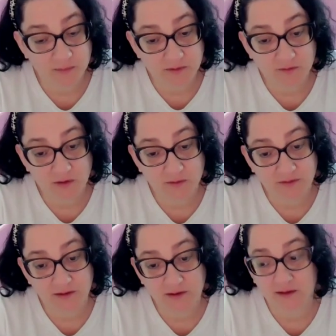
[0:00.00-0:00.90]
of
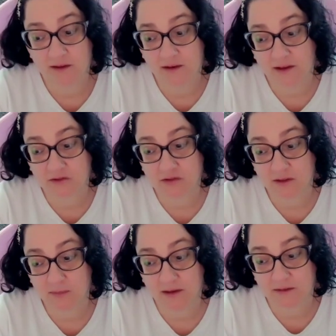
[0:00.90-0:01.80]
OCD and actually
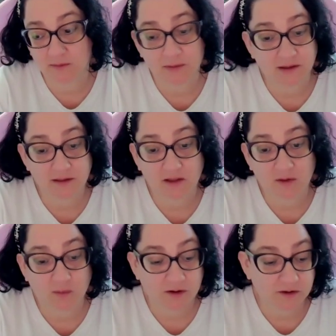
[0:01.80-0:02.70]
make somebody a
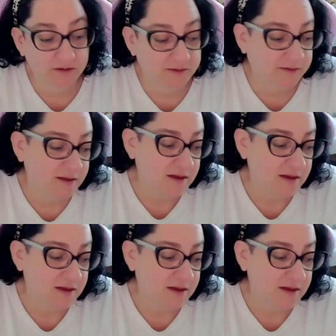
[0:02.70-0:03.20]
lot worse.